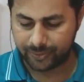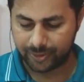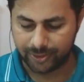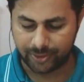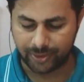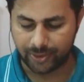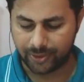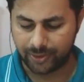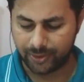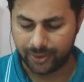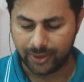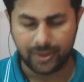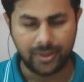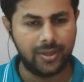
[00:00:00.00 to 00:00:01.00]
So
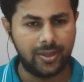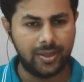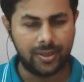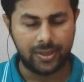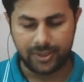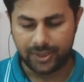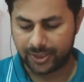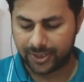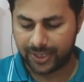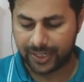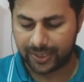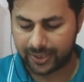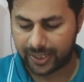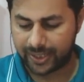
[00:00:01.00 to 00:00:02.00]
just
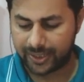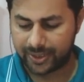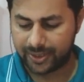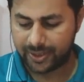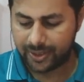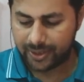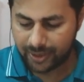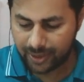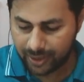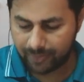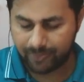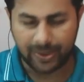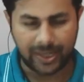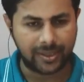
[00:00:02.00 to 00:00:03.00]
like that, a
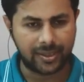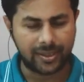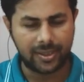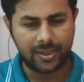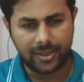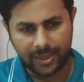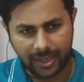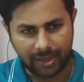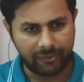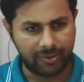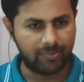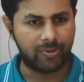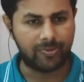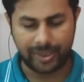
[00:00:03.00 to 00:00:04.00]
particle having
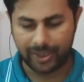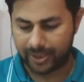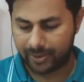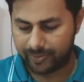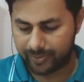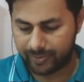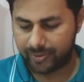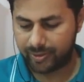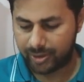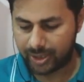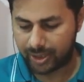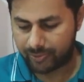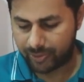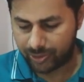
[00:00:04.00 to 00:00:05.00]
momentum
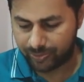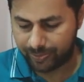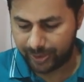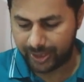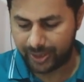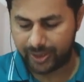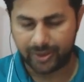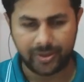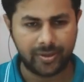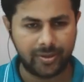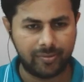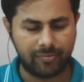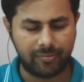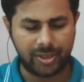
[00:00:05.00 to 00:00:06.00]
equal to p
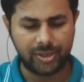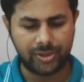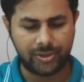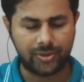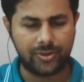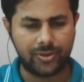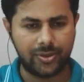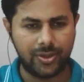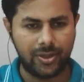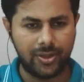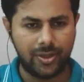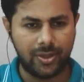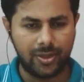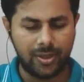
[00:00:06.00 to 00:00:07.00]
must show
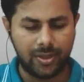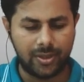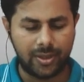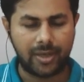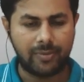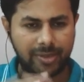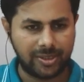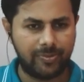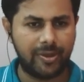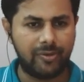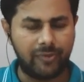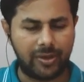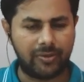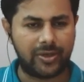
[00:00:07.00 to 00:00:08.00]
there must be a
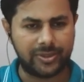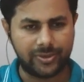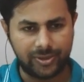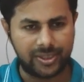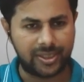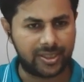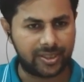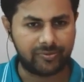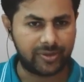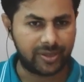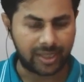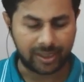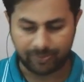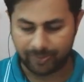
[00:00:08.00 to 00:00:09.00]
wave associated with
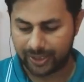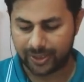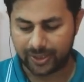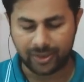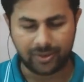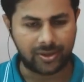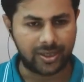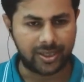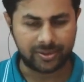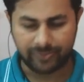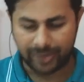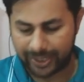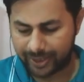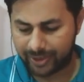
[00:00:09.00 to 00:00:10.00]
that particle called as
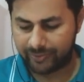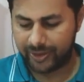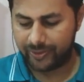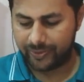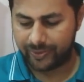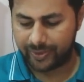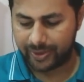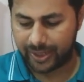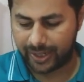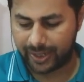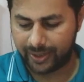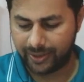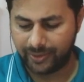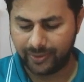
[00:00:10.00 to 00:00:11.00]
matter wave,
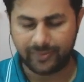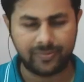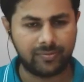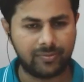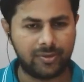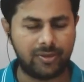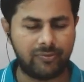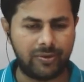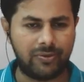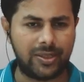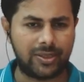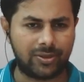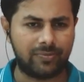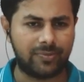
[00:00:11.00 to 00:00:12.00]
and the
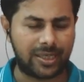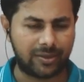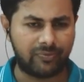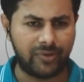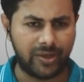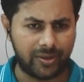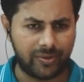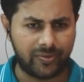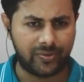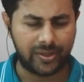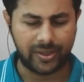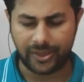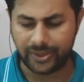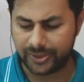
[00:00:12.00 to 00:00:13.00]
wavelength of that wave
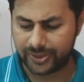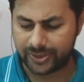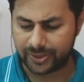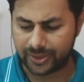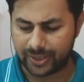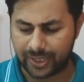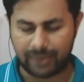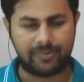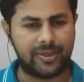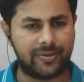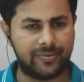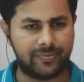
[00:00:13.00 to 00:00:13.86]
is lambda.